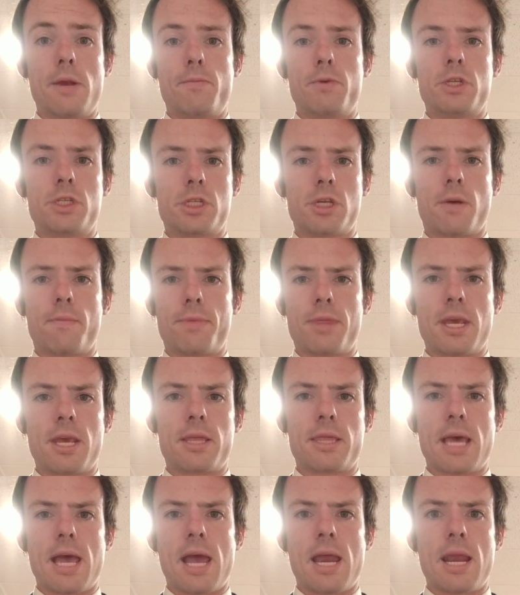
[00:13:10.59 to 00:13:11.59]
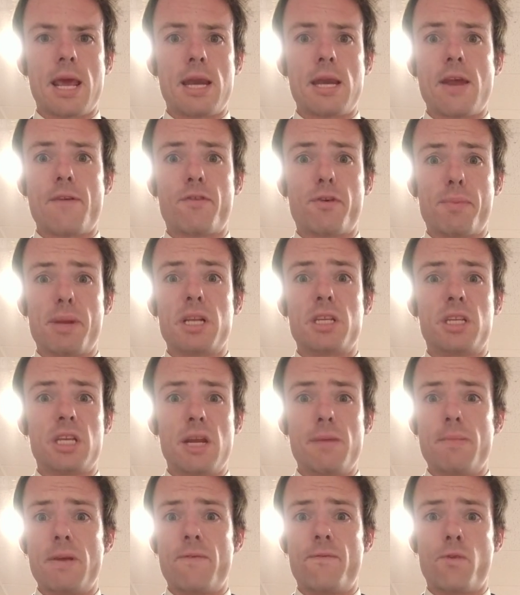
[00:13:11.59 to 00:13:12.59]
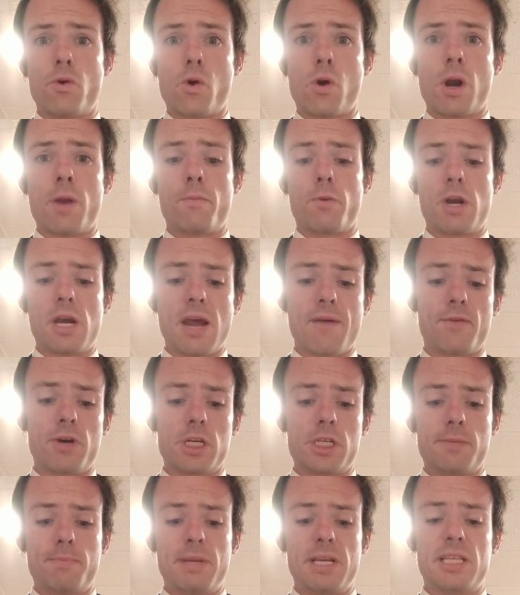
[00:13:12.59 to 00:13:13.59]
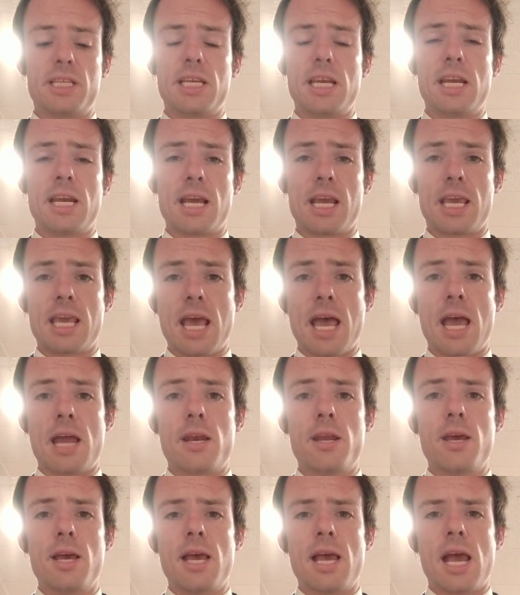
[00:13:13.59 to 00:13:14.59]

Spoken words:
It was something that had never been seen before and would never be seen again,